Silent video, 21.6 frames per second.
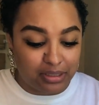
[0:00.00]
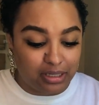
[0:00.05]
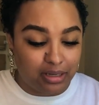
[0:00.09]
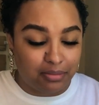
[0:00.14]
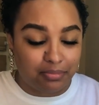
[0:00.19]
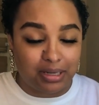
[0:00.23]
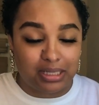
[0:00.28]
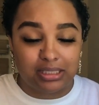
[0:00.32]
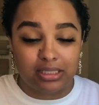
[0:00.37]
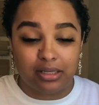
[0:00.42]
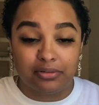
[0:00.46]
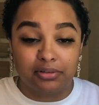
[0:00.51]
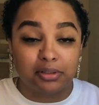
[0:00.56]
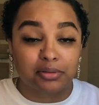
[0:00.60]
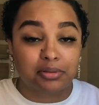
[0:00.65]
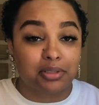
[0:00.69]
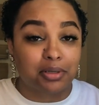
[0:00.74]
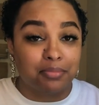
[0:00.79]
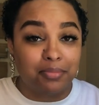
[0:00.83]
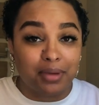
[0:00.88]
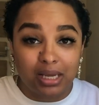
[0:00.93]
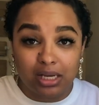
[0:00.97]
to get myself some
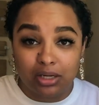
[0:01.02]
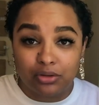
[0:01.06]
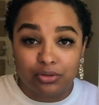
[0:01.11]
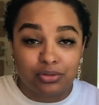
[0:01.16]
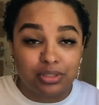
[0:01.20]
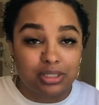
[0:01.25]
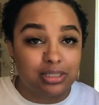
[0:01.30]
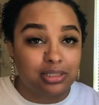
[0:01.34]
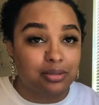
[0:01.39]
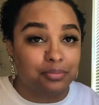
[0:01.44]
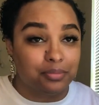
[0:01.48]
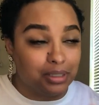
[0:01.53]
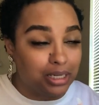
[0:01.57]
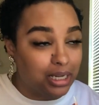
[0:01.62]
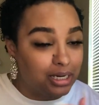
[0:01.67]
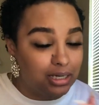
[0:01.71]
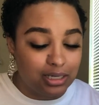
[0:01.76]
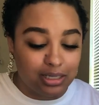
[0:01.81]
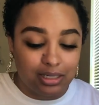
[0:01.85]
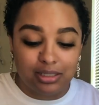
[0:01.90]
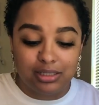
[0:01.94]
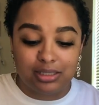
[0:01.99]
tomatoes and some
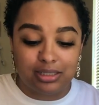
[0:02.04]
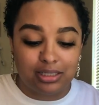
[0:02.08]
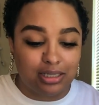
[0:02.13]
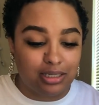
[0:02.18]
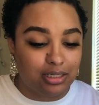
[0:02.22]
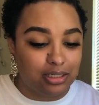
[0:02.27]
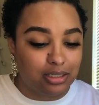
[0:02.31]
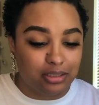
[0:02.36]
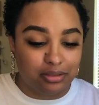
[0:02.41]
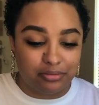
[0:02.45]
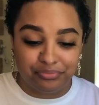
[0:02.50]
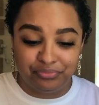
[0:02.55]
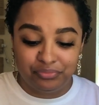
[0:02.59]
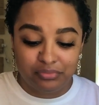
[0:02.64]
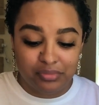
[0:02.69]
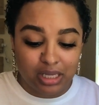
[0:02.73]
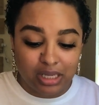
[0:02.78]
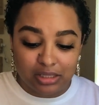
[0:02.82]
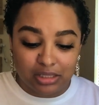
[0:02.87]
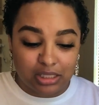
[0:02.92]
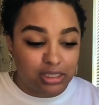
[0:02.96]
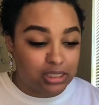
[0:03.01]
lettuce and
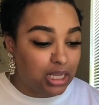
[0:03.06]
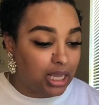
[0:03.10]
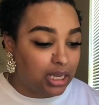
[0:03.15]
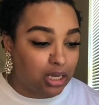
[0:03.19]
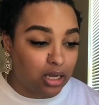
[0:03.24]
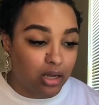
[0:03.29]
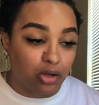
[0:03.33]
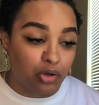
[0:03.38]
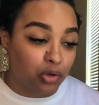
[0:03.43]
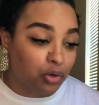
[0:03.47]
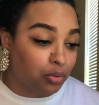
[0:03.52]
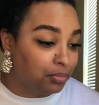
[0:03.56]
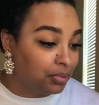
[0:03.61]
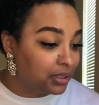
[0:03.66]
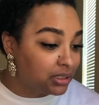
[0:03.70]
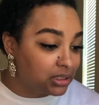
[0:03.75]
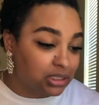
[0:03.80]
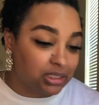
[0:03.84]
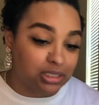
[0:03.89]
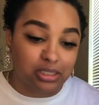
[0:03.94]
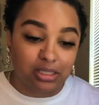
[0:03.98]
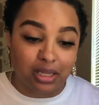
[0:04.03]
just like a whole
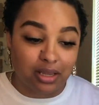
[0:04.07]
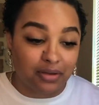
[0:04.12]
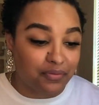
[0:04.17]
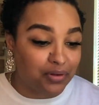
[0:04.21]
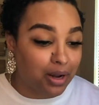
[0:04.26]
bunch of stuff.